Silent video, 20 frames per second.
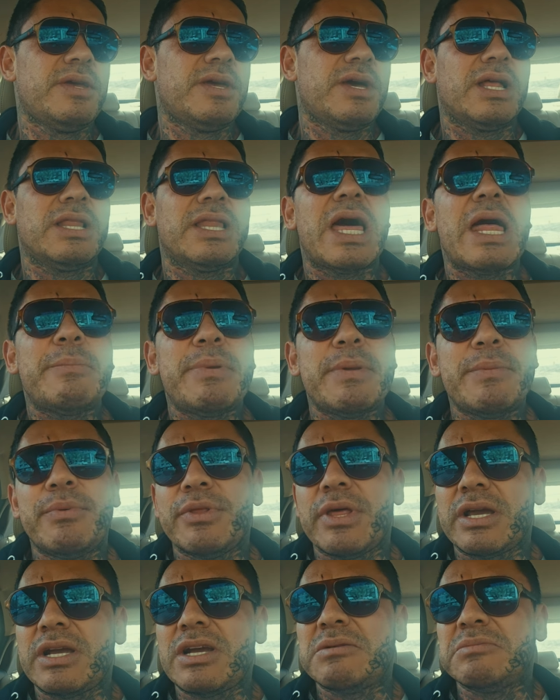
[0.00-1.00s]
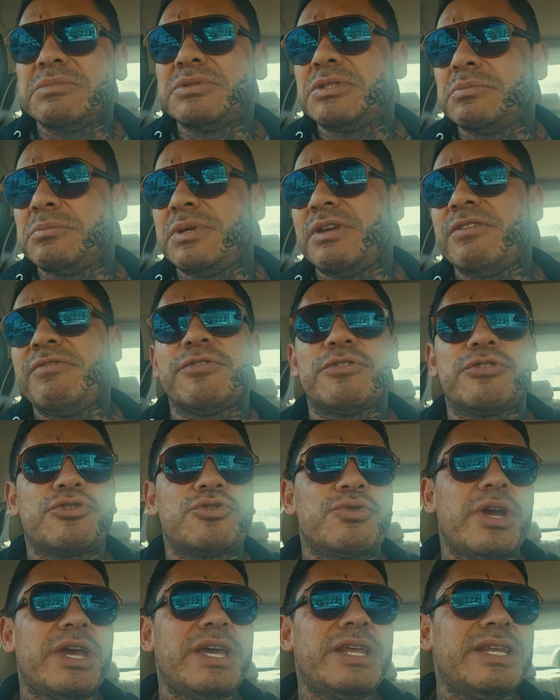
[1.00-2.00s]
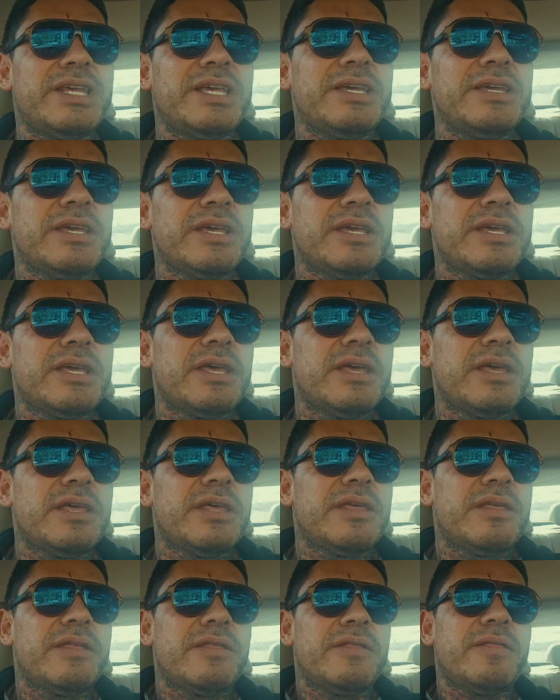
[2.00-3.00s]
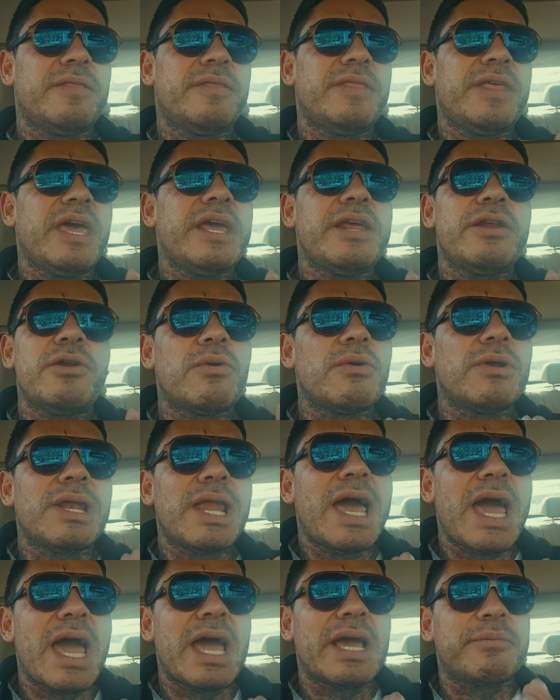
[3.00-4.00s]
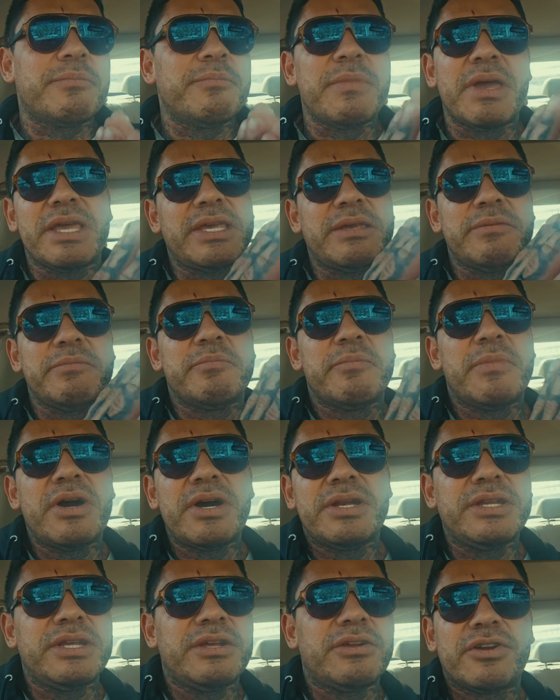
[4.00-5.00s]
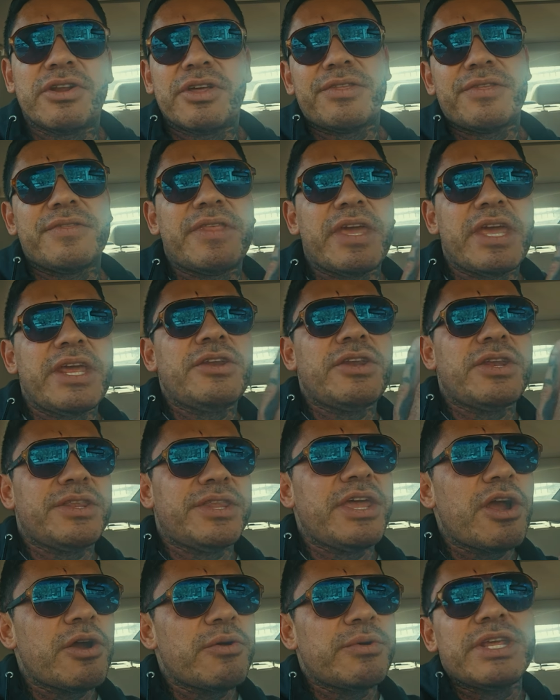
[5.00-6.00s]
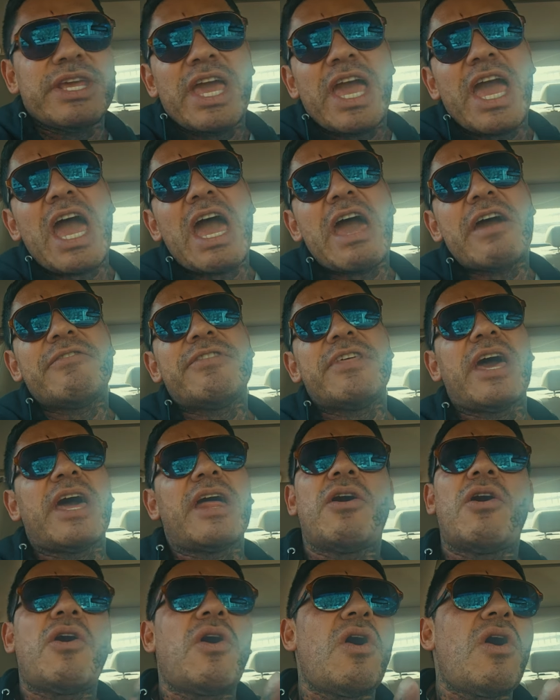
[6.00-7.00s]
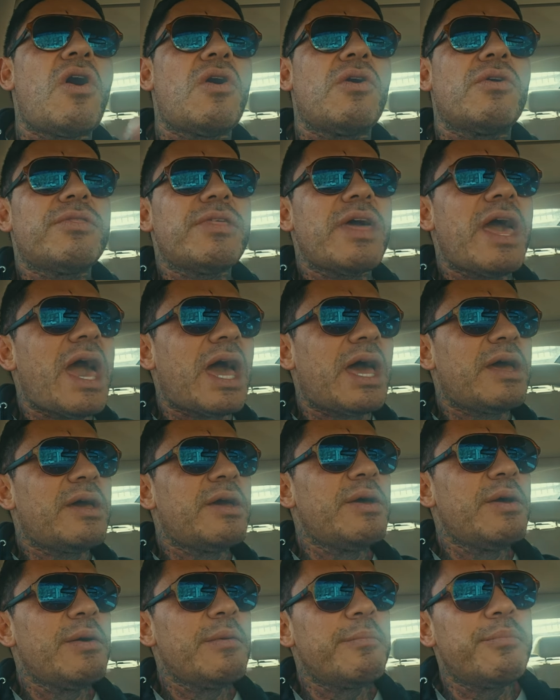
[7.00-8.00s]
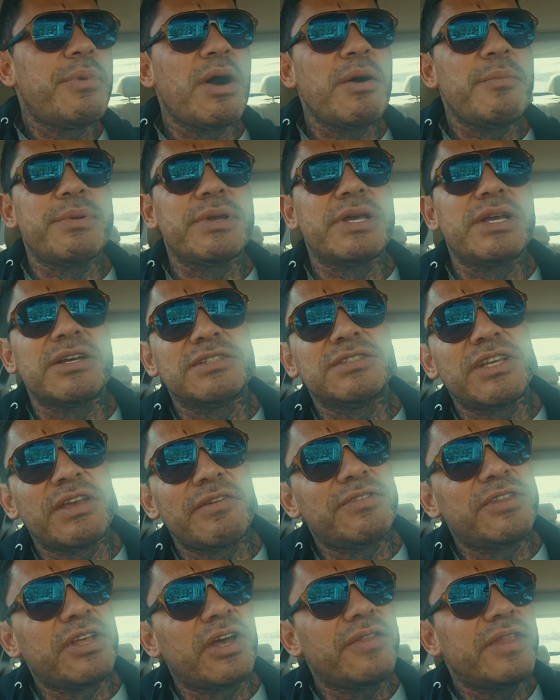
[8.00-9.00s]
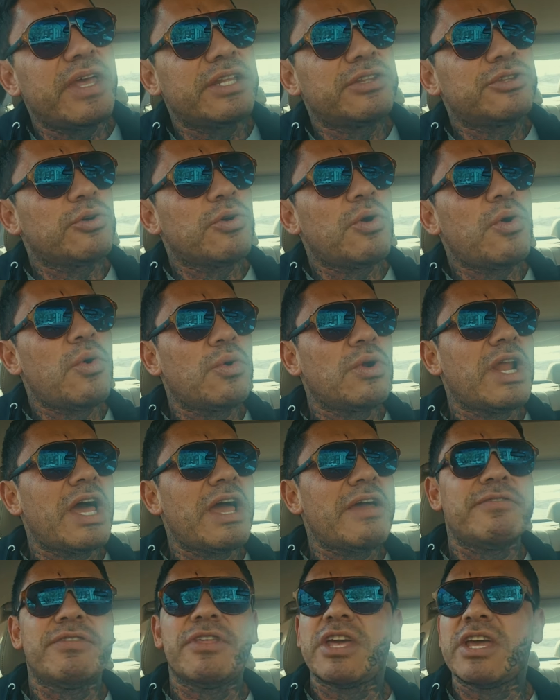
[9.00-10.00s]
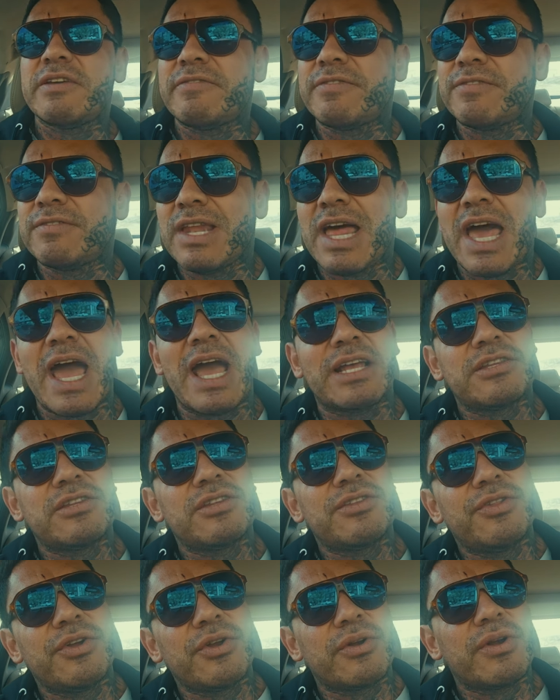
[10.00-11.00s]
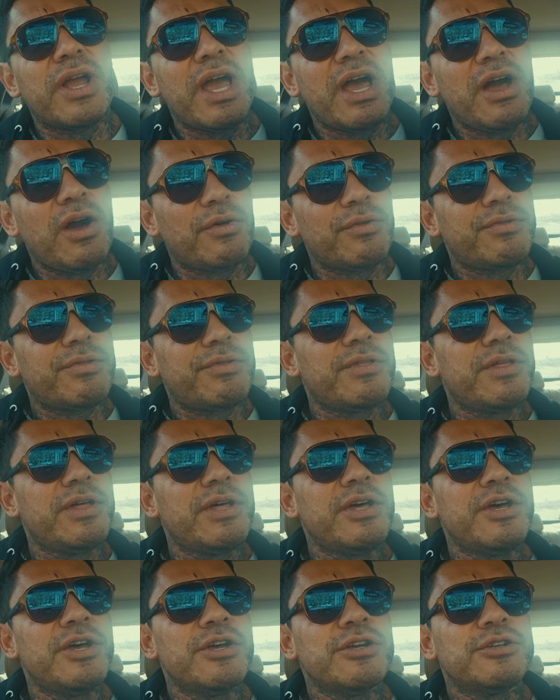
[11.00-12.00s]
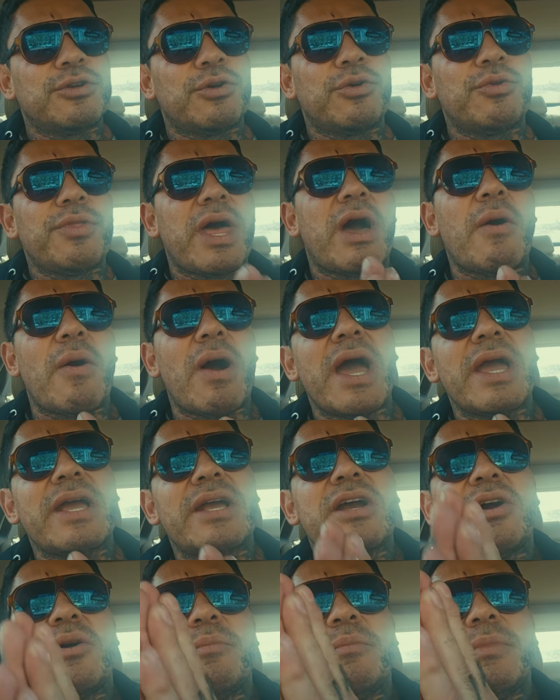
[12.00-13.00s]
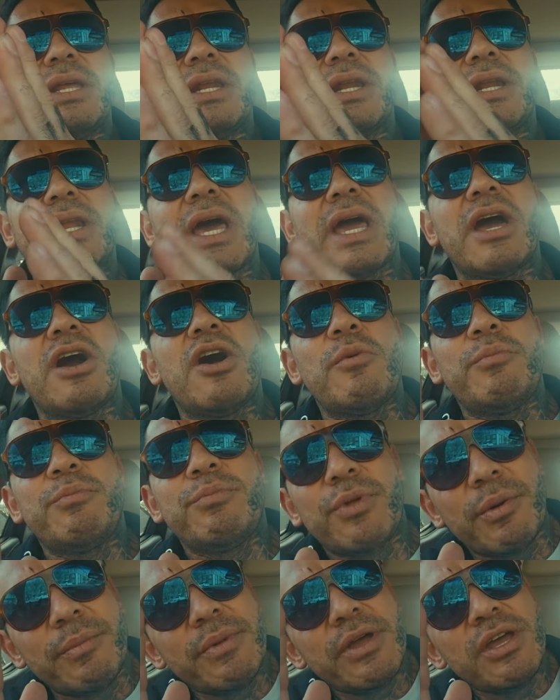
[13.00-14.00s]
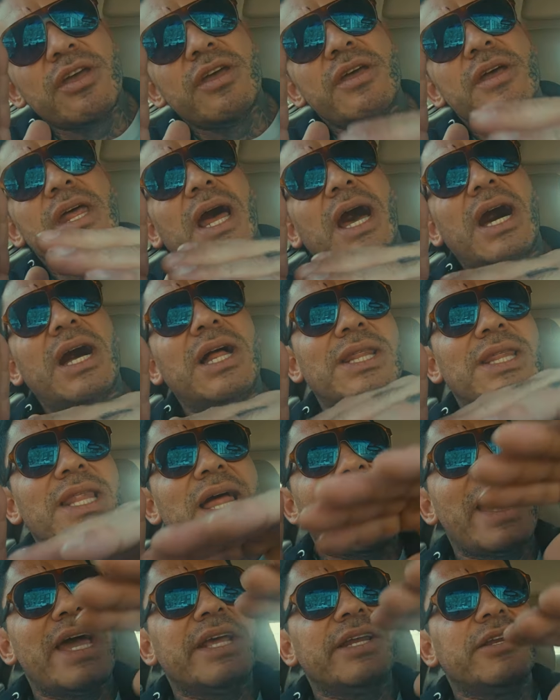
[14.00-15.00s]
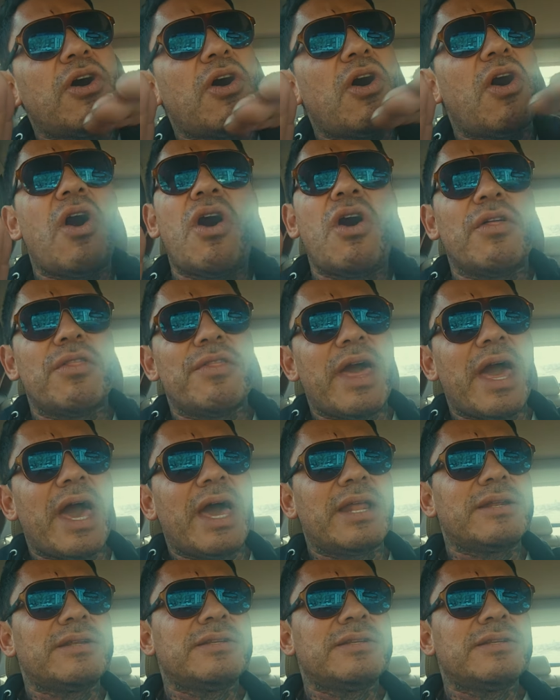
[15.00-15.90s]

A lot of people that come to me for training, they don't lack making money or nothing. They already have that, all that. But because they've done that their whole life, they've lacked their health. So now I come in and I help them align all that.